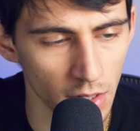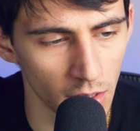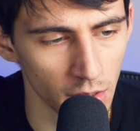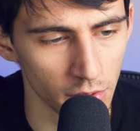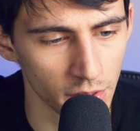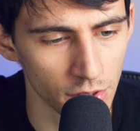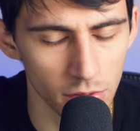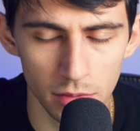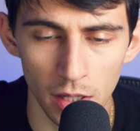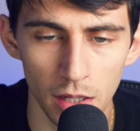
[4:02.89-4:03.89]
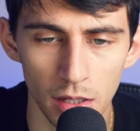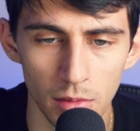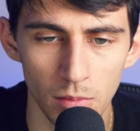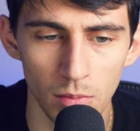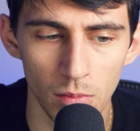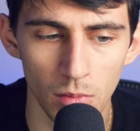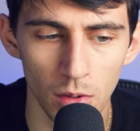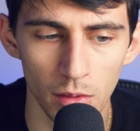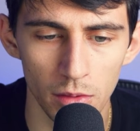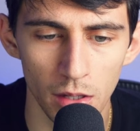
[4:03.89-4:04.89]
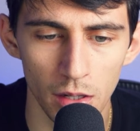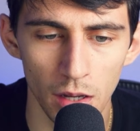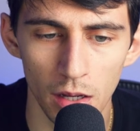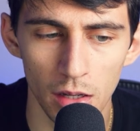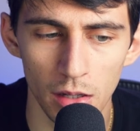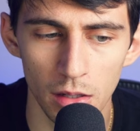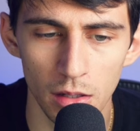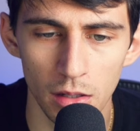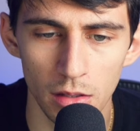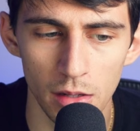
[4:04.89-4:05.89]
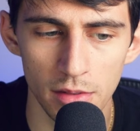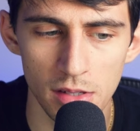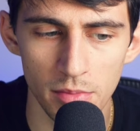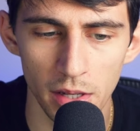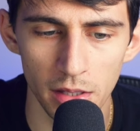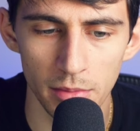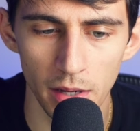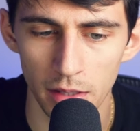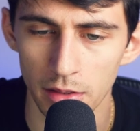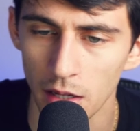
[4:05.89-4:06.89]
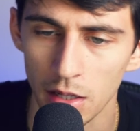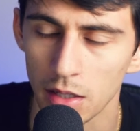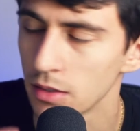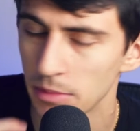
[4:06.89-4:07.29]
I don't know, did you? Um, well, did it, uh, doesn't seem like you might have done it.